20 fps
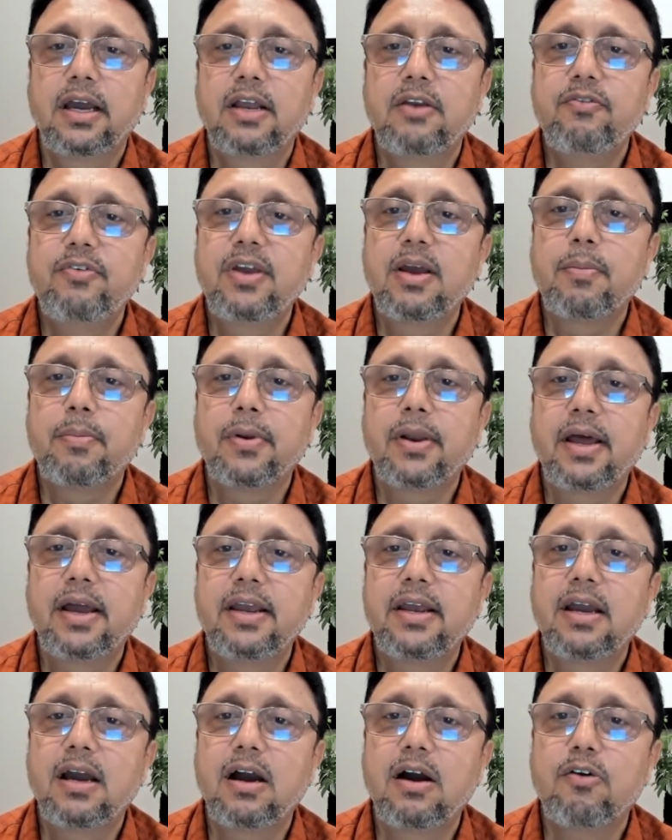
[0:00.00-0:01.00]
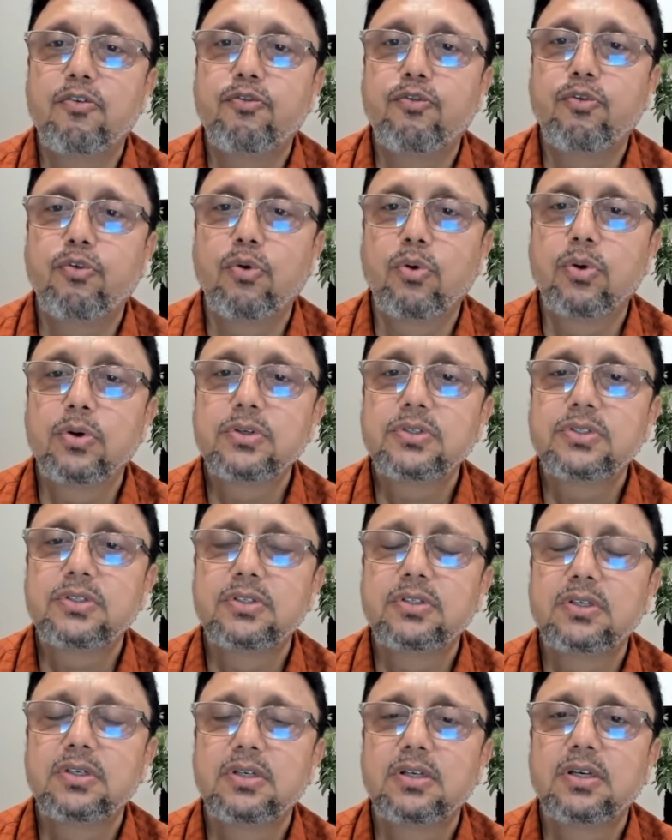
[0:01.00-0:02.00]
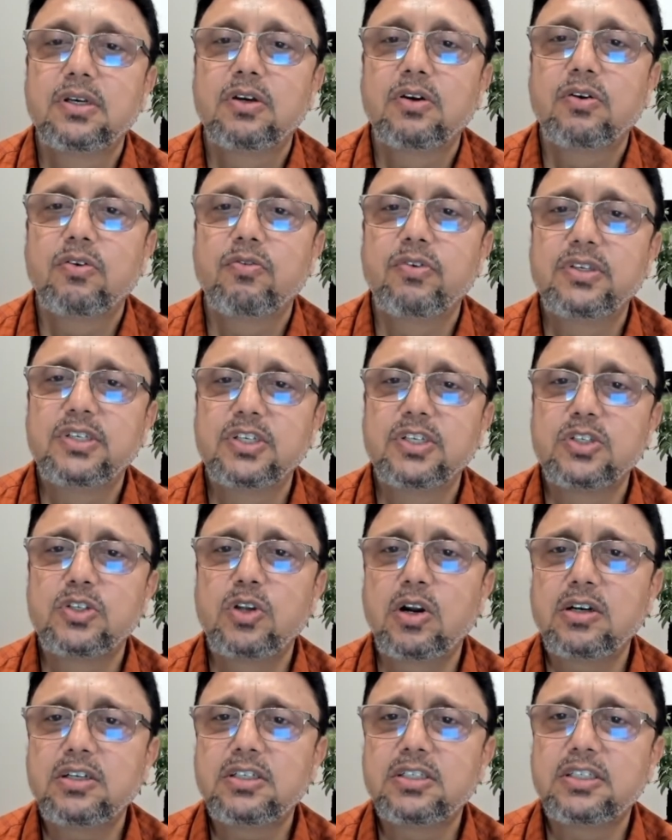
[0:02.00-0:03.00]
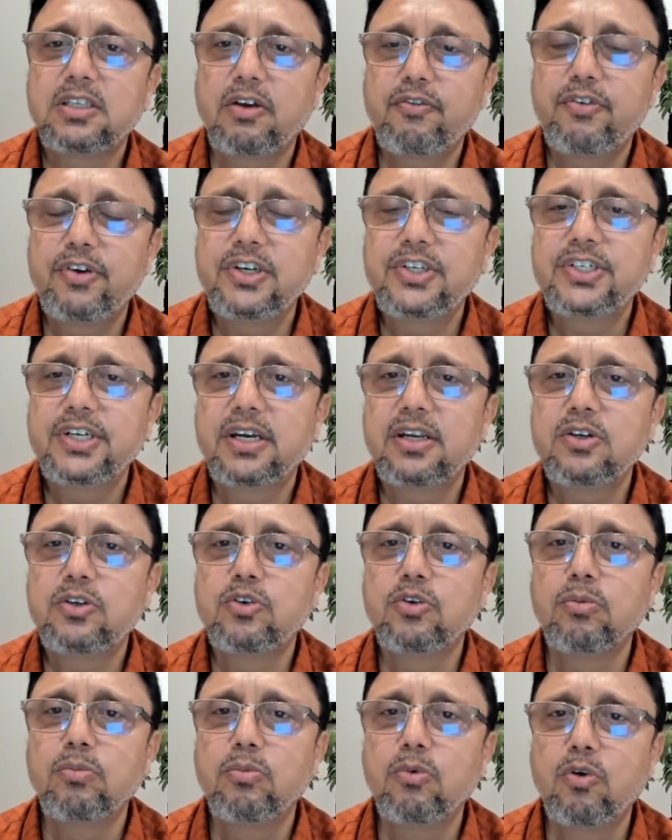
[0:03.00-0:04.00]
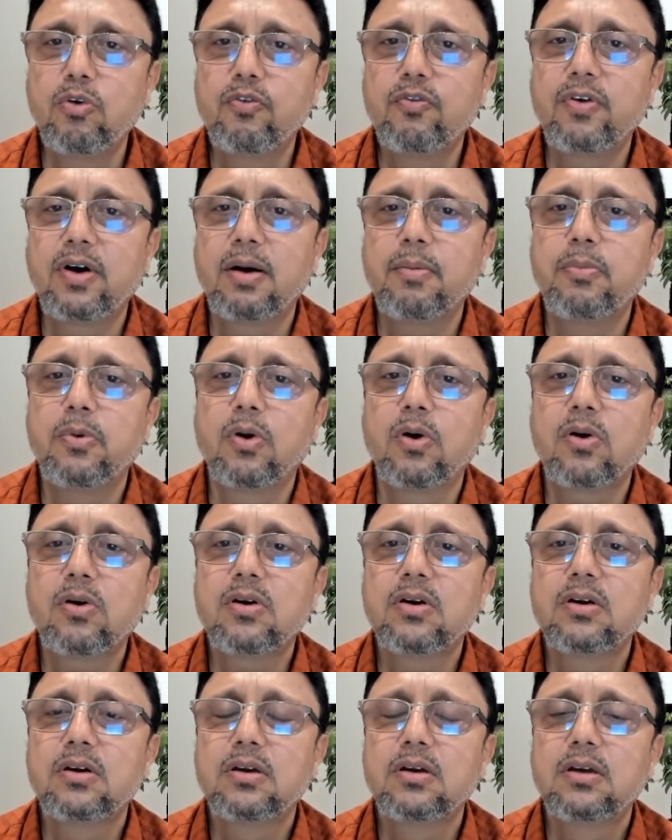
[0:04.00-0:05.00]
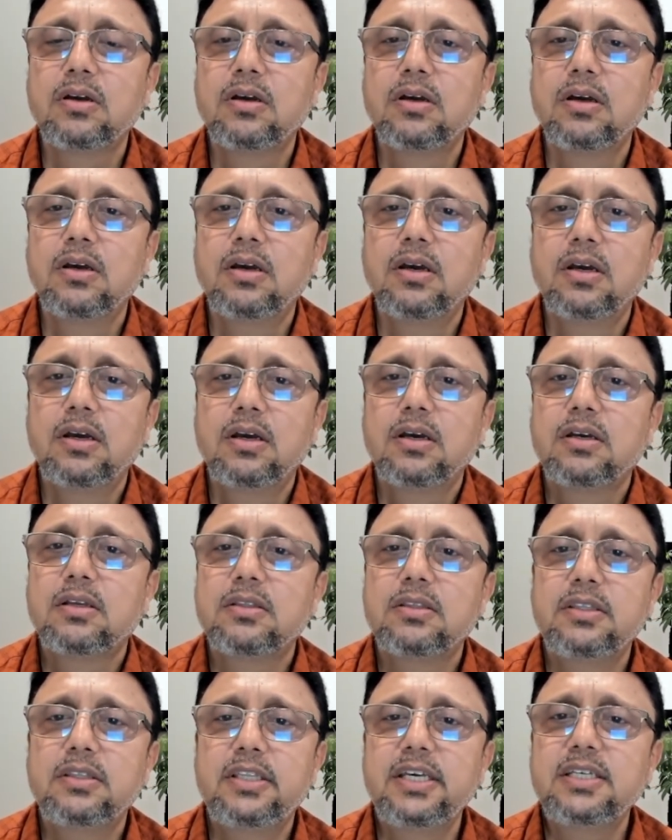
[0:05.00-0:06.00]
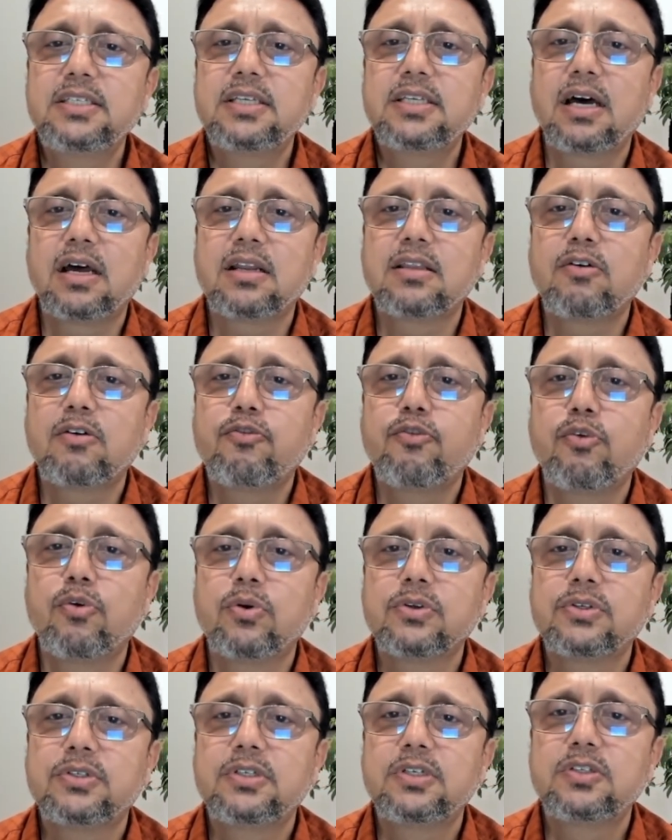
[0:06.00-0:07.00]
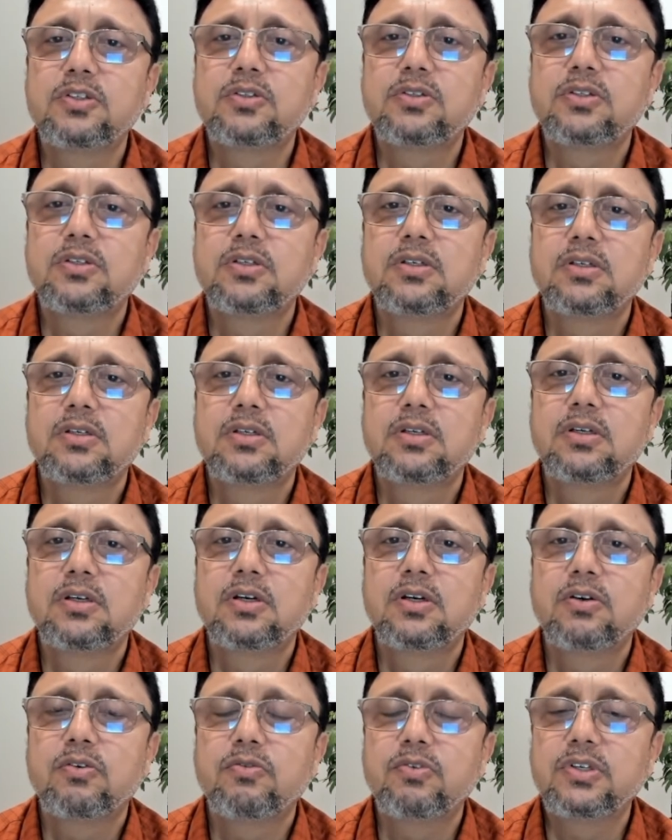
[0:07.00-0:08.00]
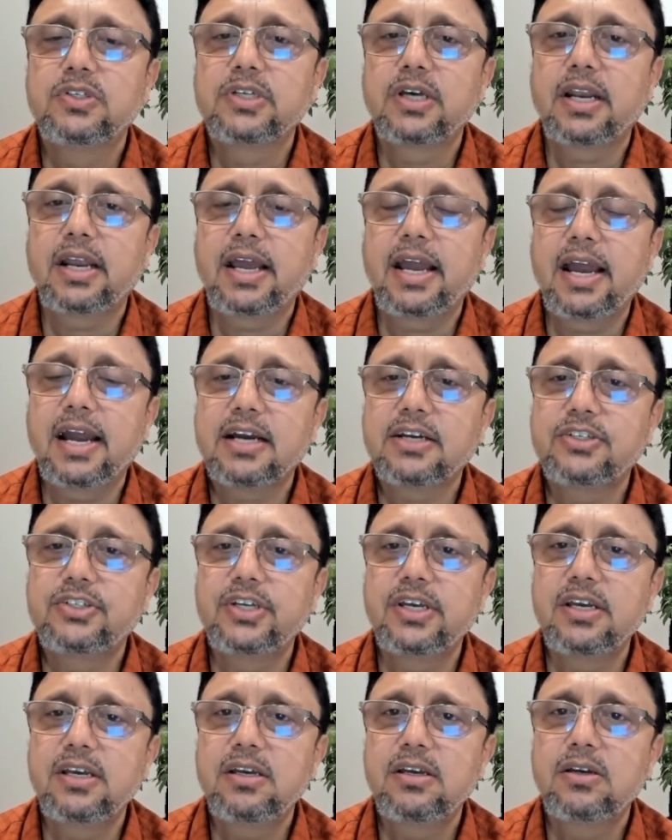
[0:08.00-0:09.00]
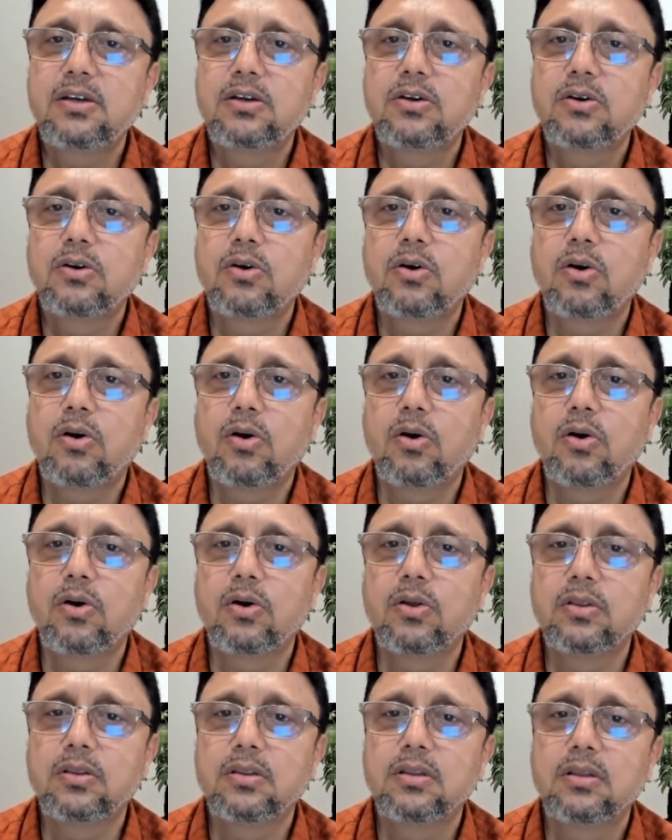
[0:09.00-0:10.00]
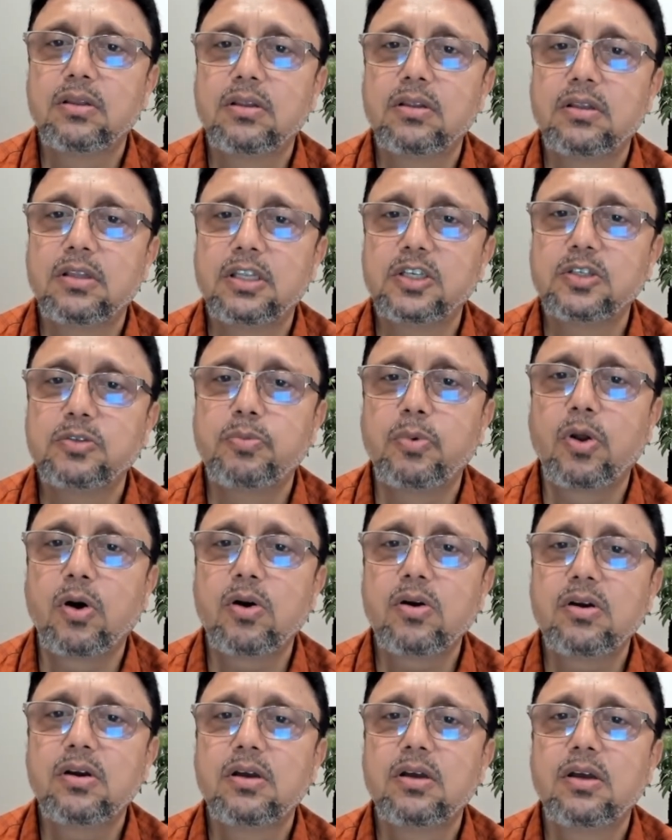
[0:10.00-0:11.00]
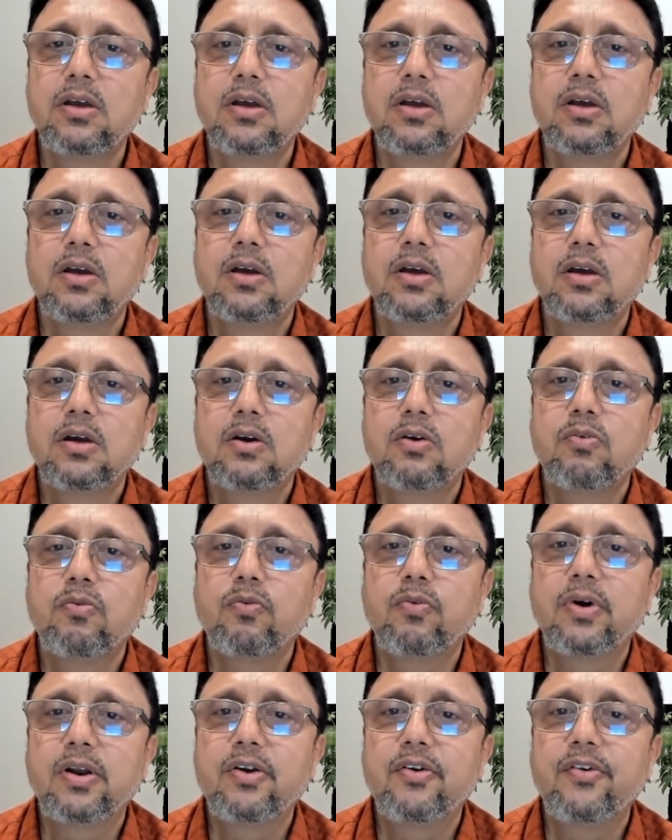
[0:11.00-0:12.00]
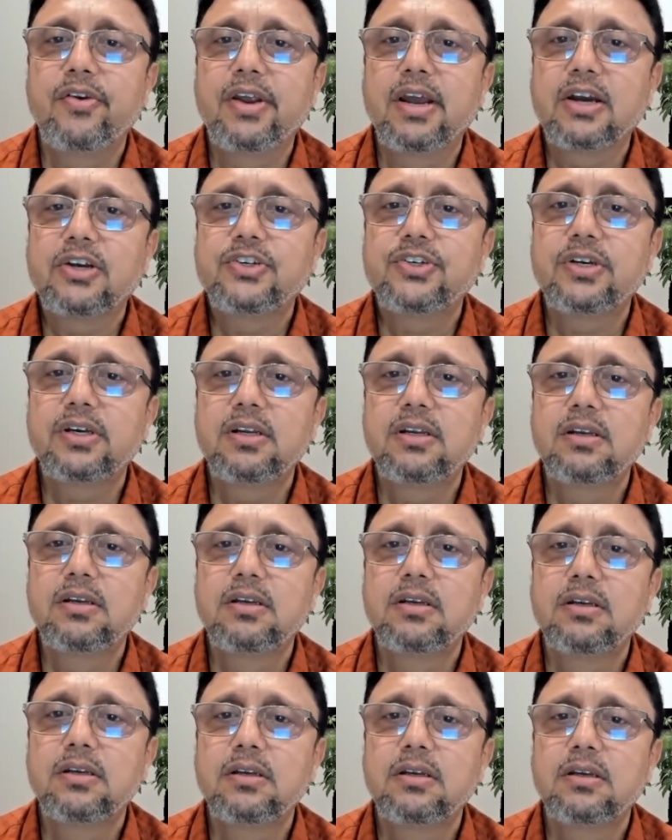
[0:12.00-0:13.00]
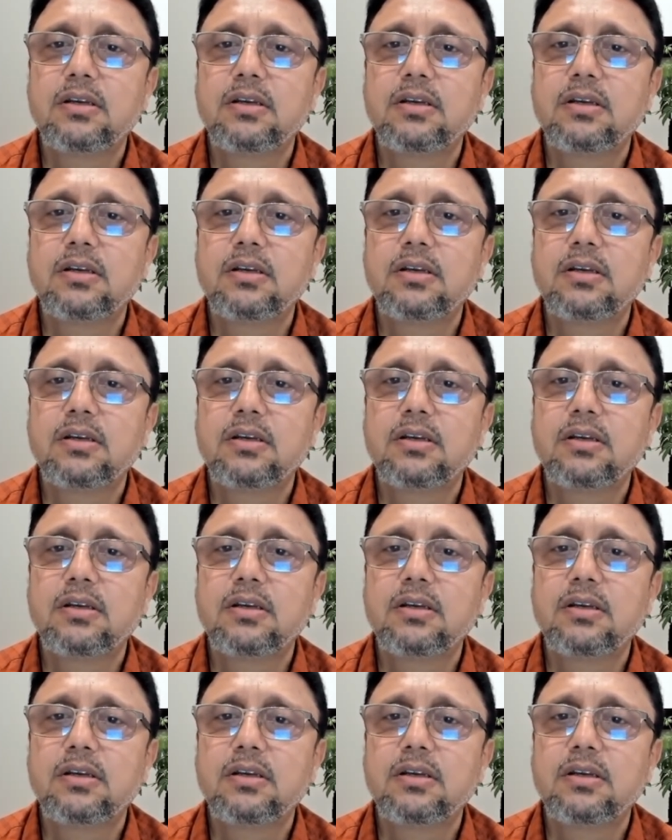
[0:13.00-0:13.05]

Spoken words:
and we apply a force which is not sufficient to move a block, these are the forces which are acting on this block. One, reaction,